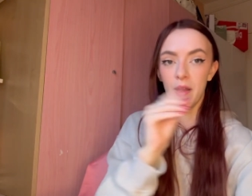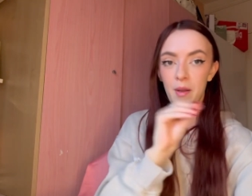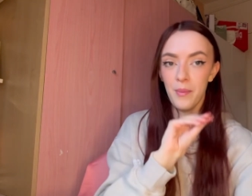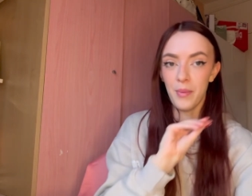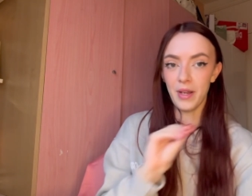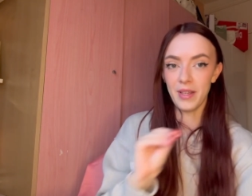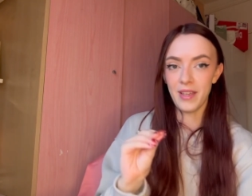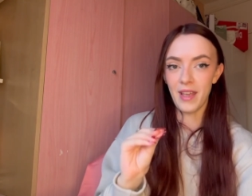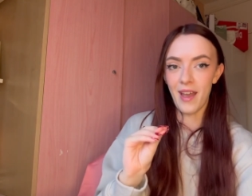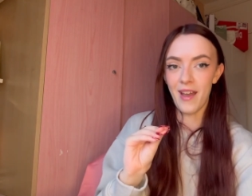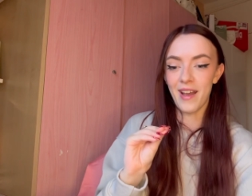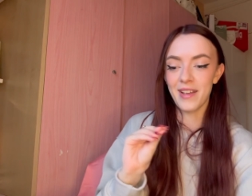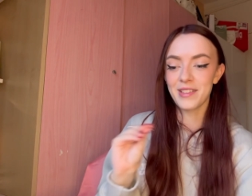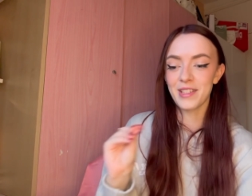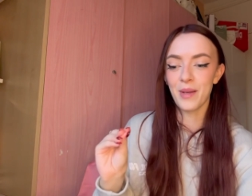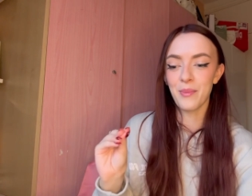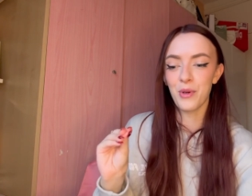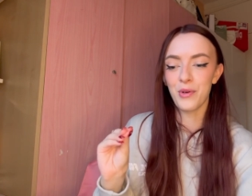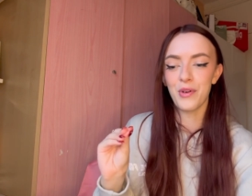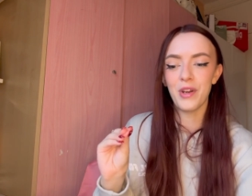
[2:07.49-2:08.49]
But yeah, a
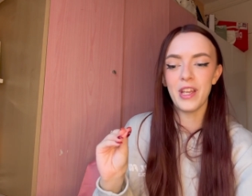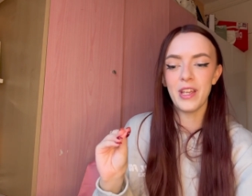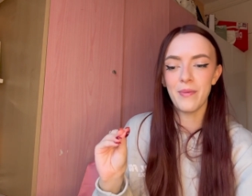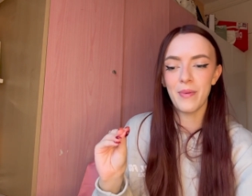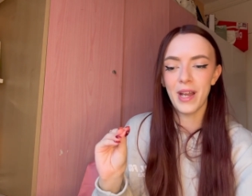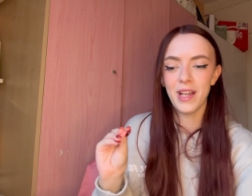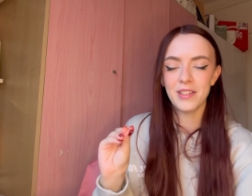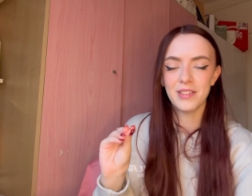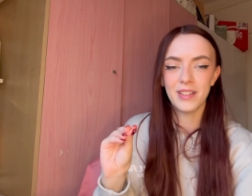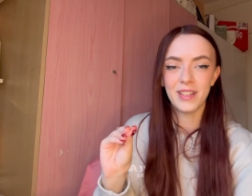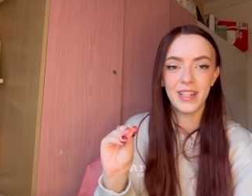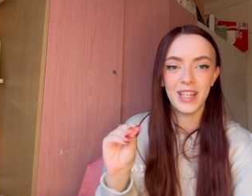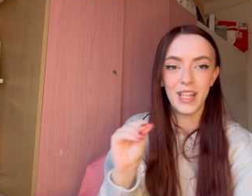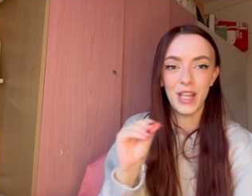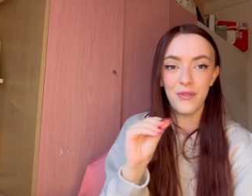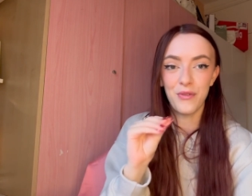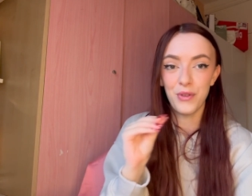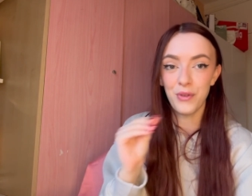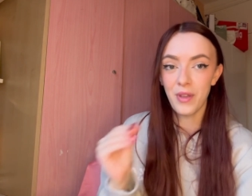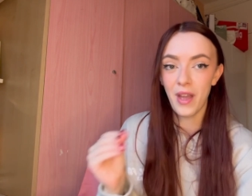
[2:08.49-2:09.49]
summary, basically,
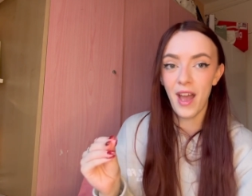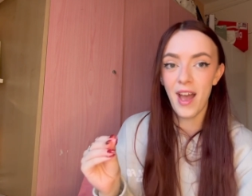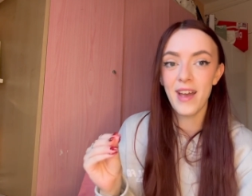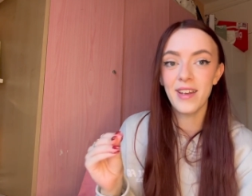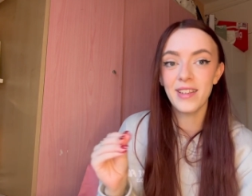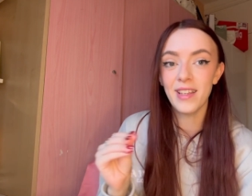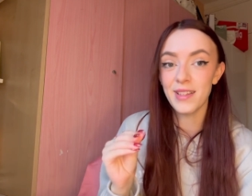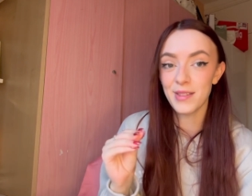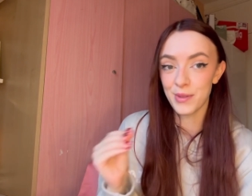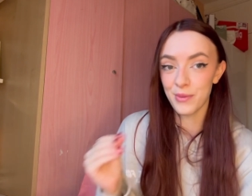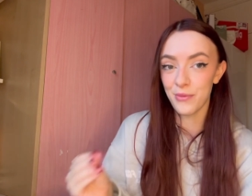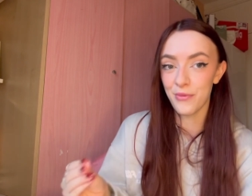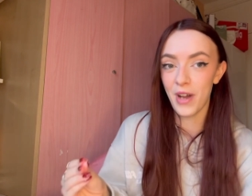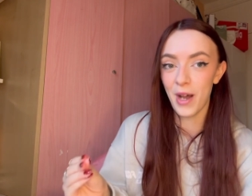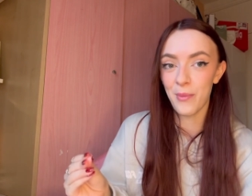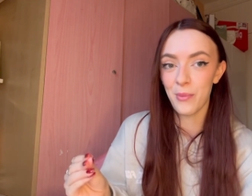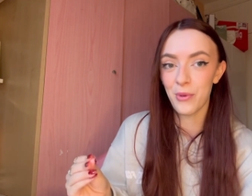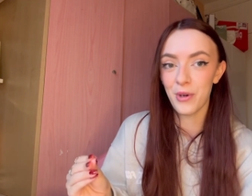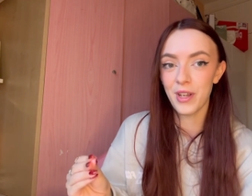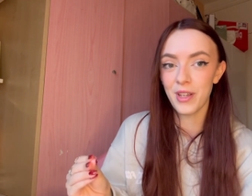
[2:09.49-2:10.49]
if you can get some
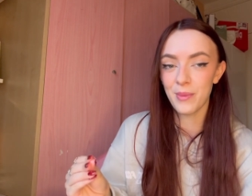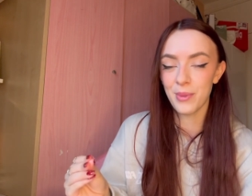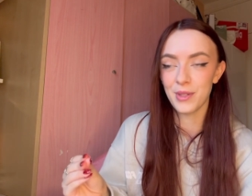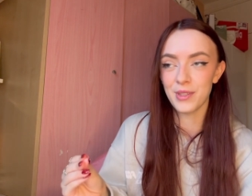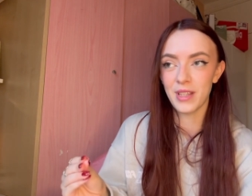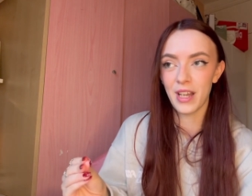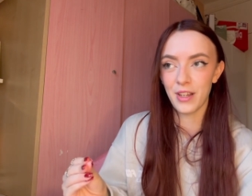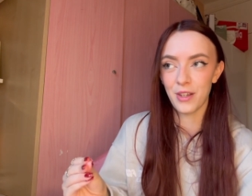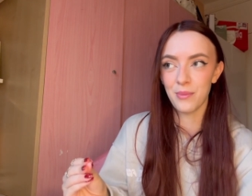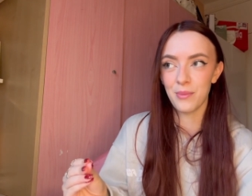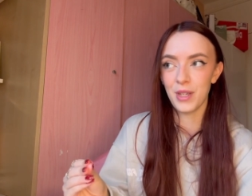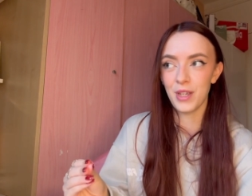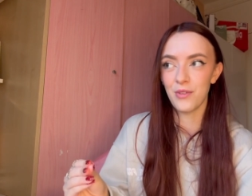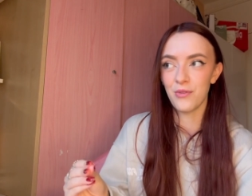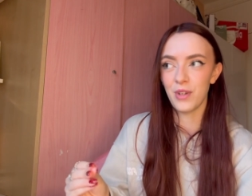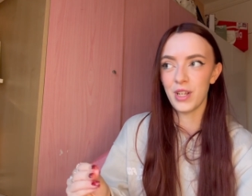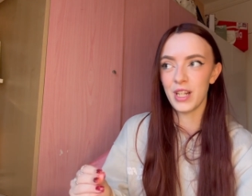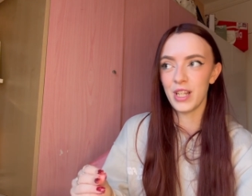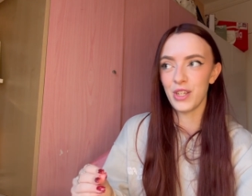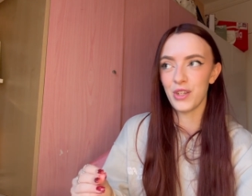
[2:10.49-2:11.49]
fabric, because that can be
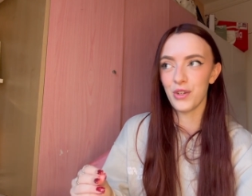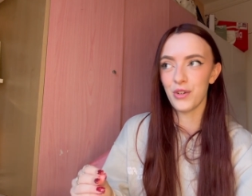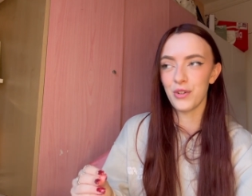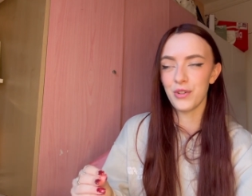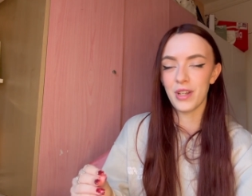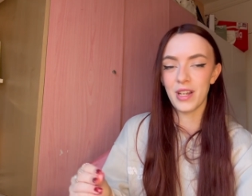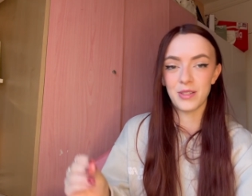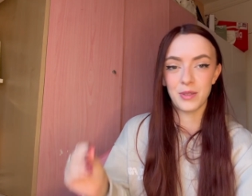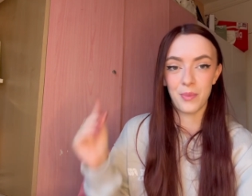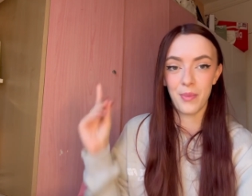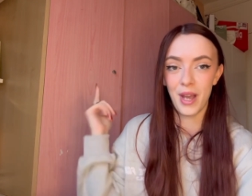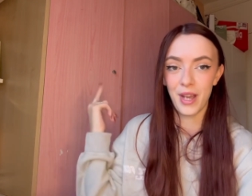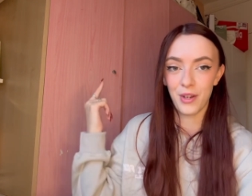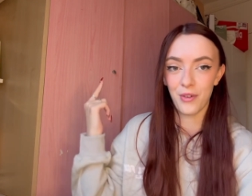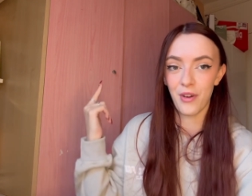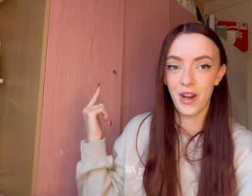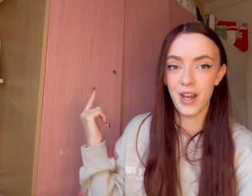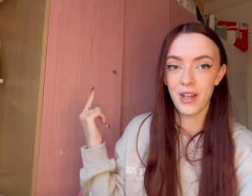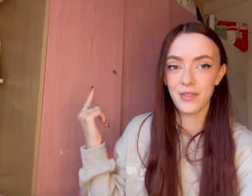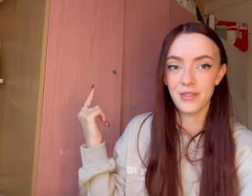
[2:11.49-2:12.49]
really good as a
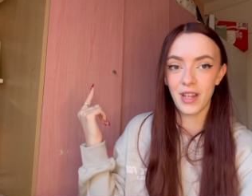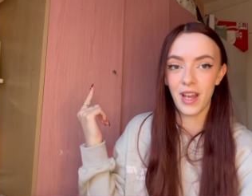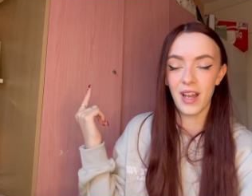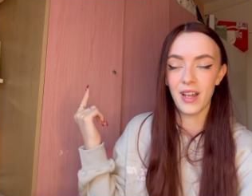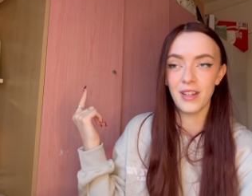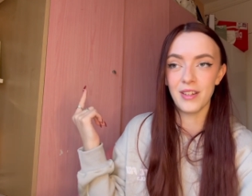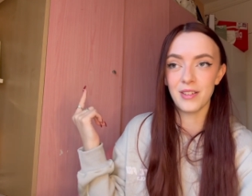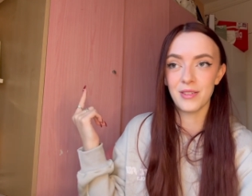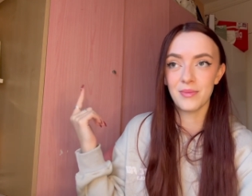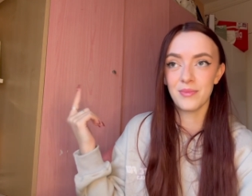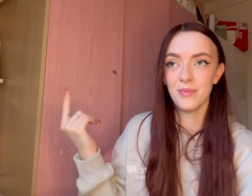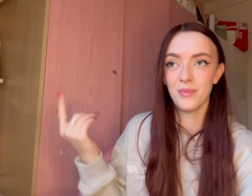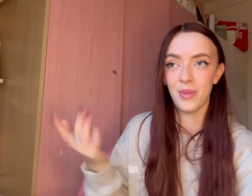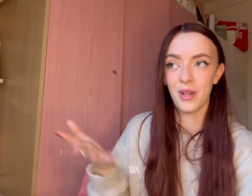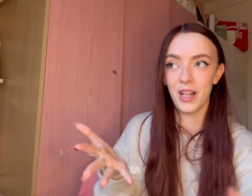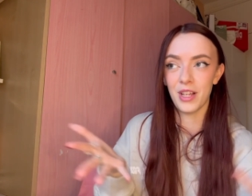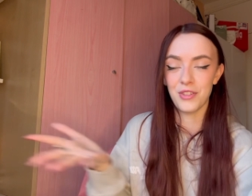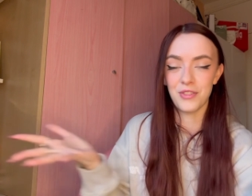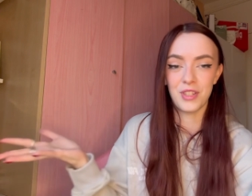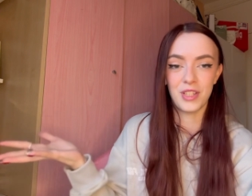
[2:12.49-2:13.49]
background, and
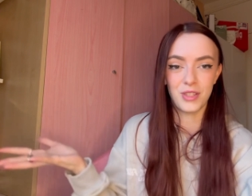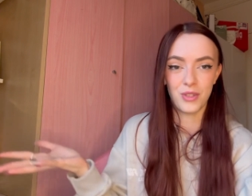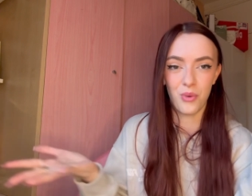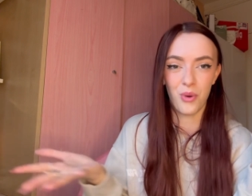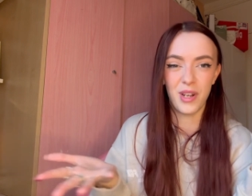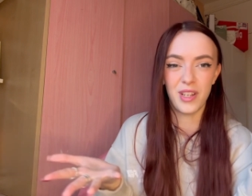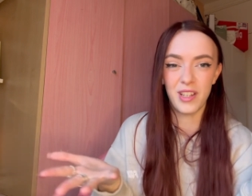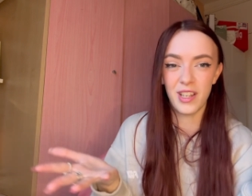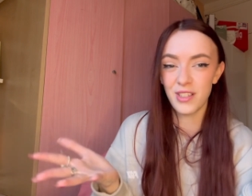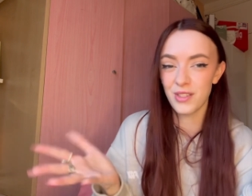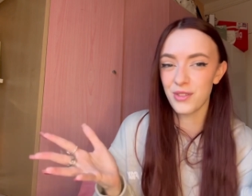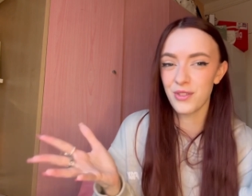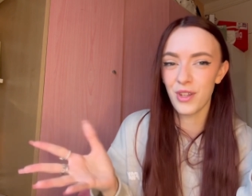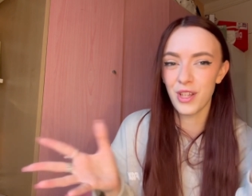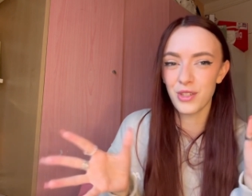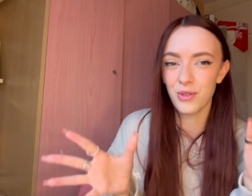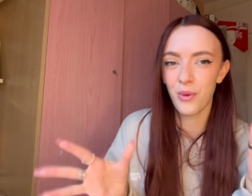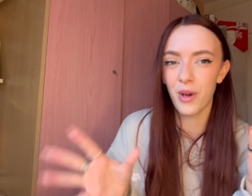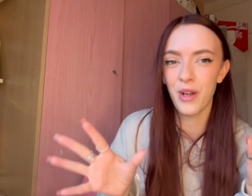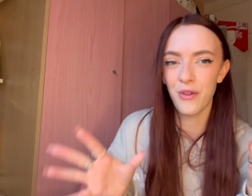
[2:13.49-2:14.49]
plus it's quite
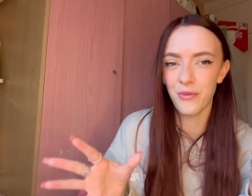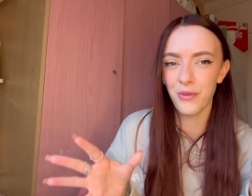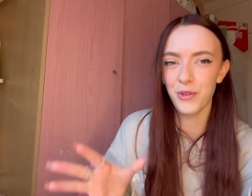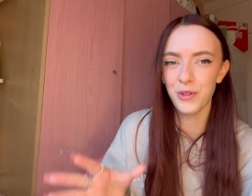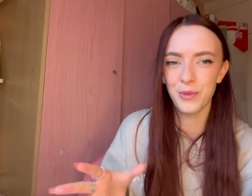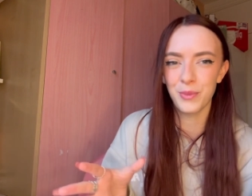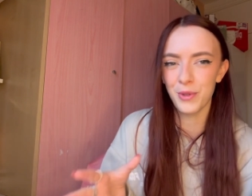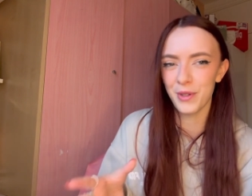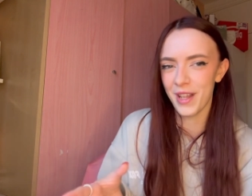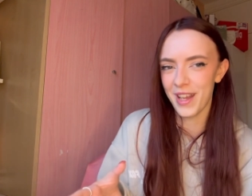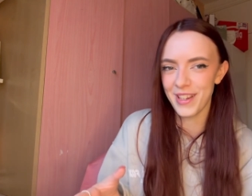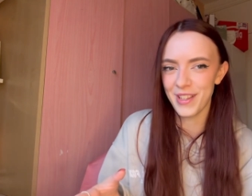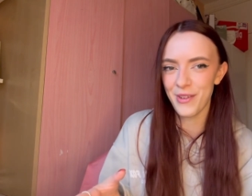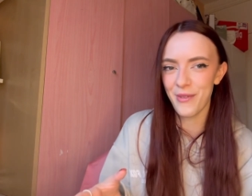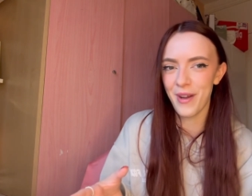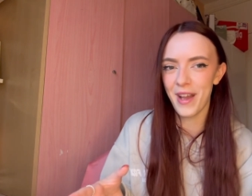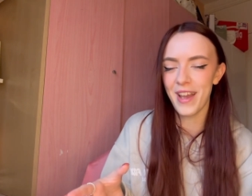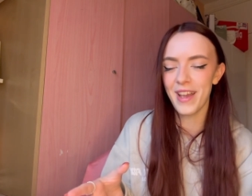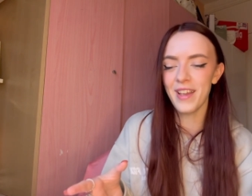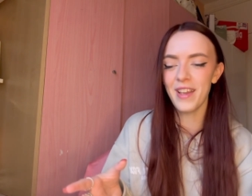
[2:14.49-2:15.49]
affordable
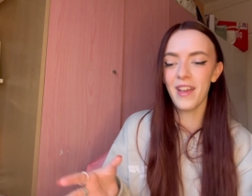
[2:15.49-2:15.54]
anyway.